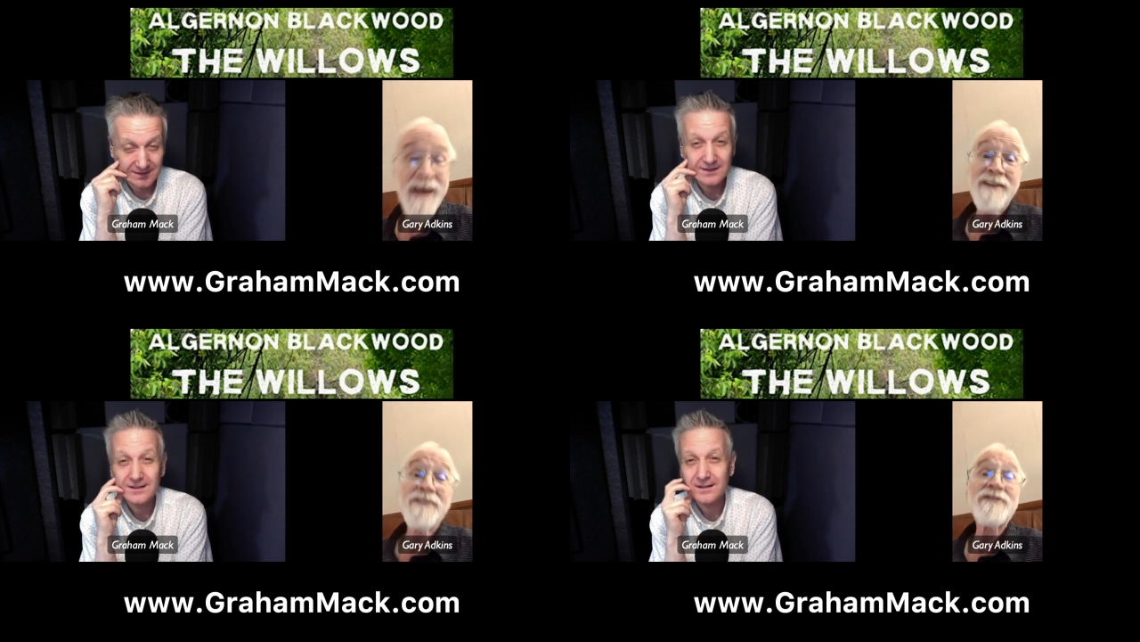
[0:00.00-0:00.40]

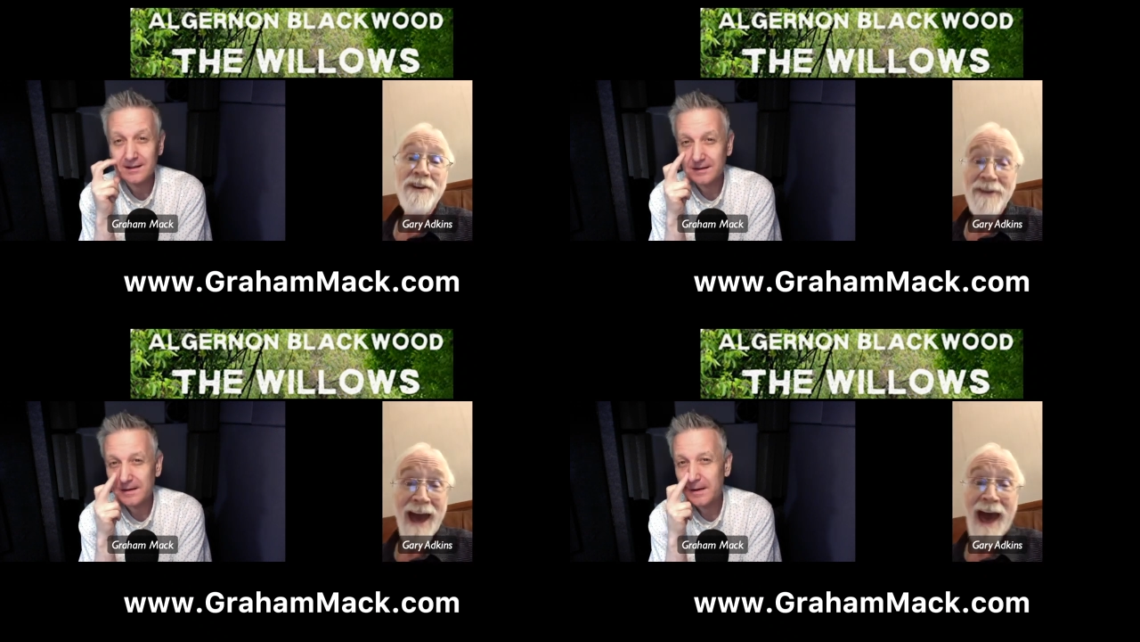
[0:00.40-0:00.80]
Speaker 1: You still
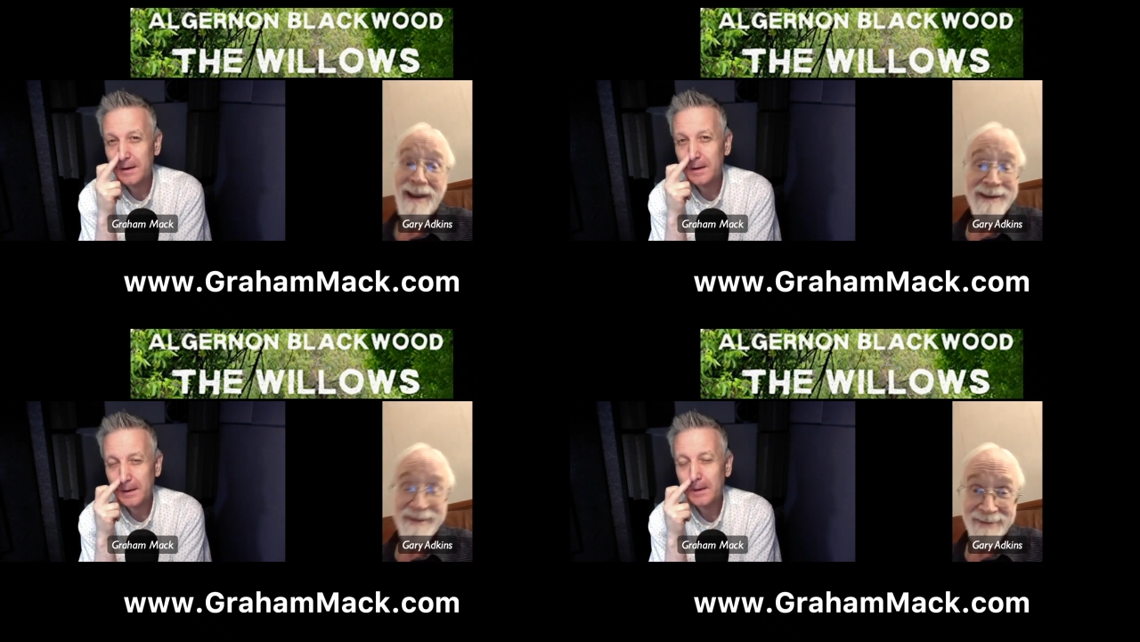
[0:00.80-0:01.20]
got
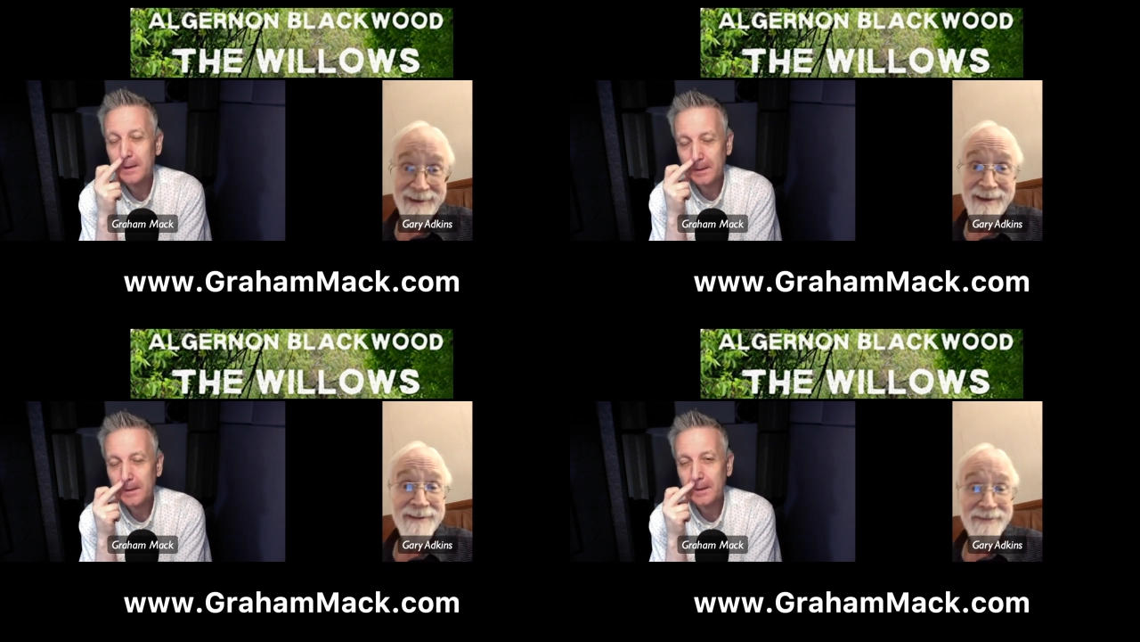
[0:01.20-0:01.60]
it at the
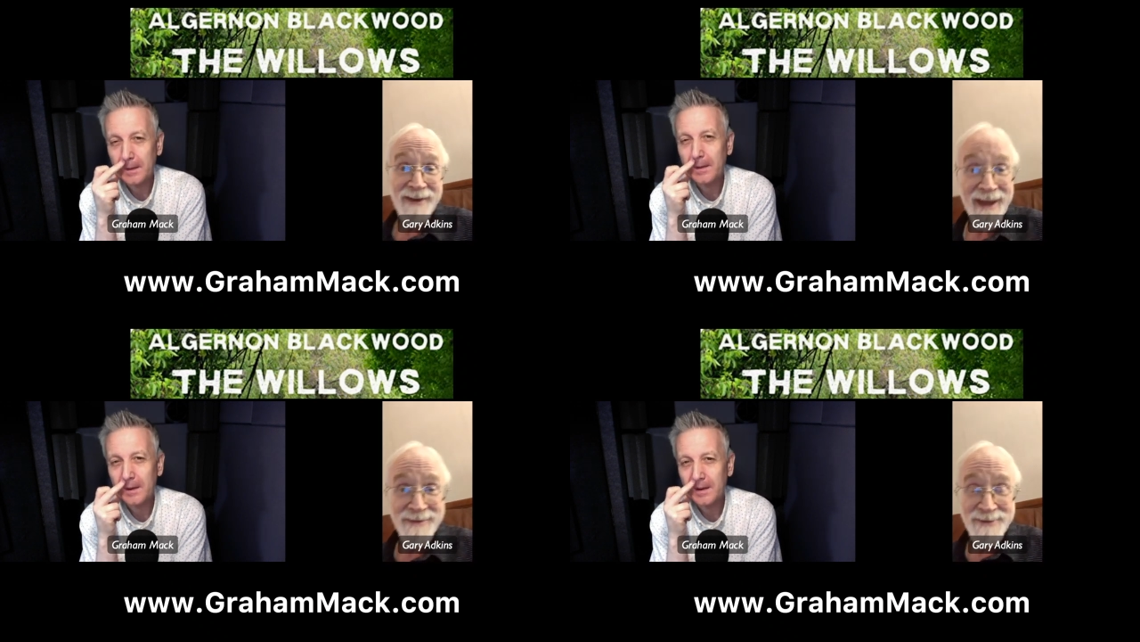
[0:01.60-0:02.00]
end of
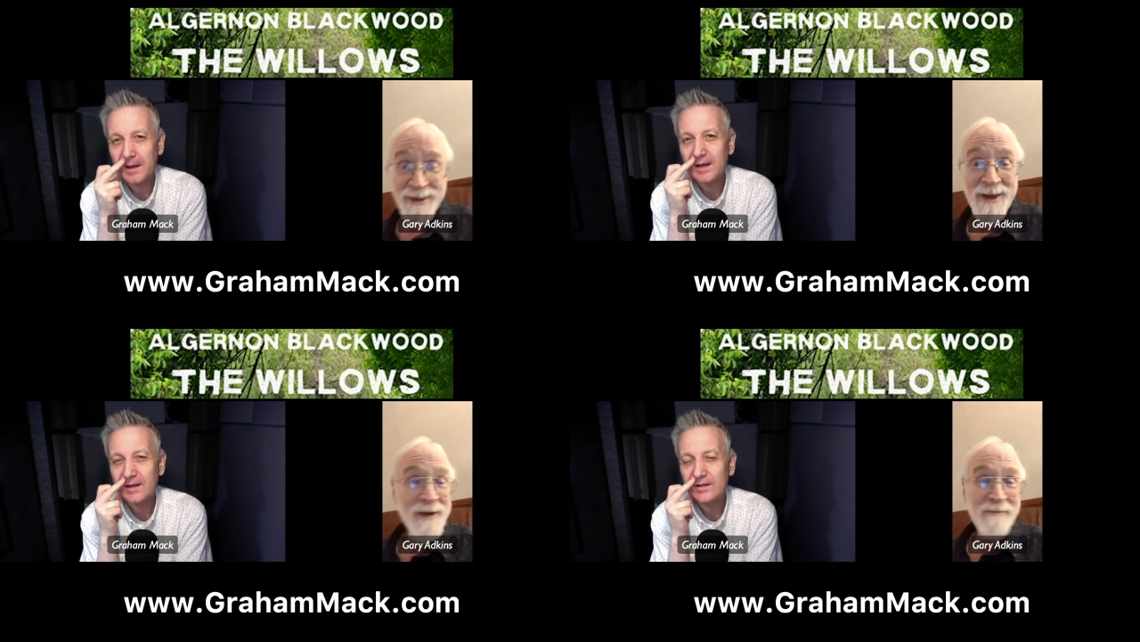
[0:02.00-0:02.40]
the catch.